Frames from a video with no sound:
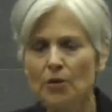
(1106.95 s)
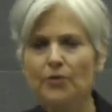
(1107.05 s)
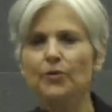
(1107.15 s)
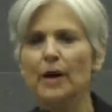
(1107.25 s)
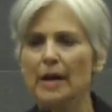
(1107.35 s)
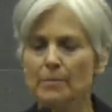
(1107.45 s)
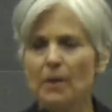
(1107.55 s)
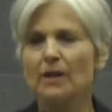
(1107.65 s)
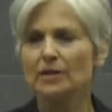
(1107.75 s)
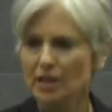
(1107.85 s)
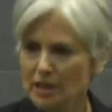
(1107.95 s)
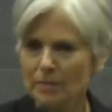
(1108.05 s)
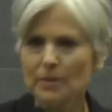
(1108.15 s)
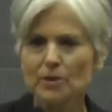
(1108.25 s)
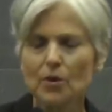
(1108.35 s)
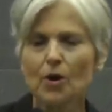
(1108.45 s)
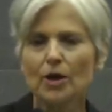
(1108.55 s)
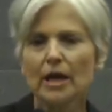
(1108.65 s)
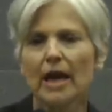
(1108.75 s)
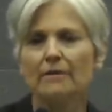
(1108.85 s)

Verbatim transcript: through a participatory